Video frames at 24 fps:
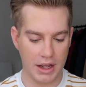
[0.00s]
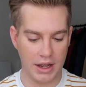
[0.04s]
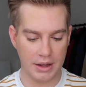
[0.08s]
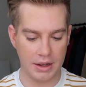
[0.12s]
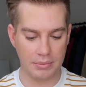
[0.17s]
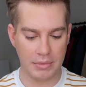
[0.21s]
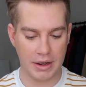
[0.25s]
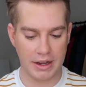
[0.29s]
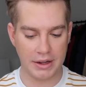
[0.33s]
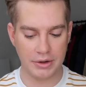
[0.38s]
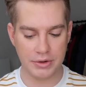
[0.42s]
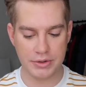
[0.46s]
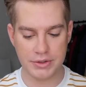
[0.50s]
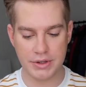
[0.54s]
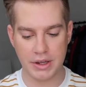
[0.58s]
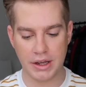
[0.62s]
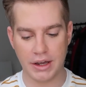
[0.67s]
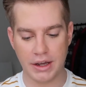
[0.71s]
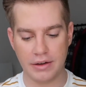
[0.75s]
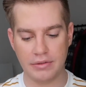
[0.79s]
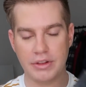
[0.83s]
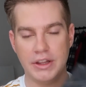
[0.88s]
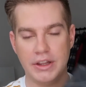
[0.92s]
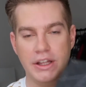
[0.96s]
I also
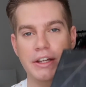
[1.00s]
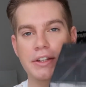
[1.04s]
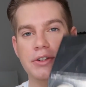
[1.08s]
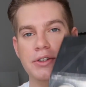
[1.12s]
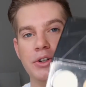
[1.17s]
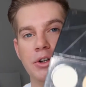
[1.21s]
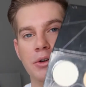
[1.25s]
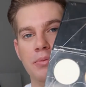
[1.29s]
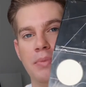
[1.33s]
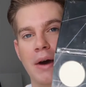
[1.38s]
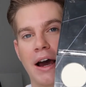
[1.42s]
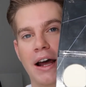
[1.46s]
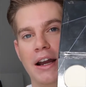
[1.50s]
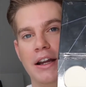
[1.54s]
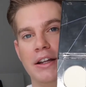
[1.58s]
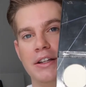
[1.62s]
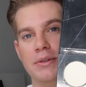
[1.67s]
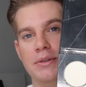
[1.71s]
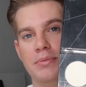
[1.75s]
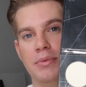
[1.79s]
have these two palettes,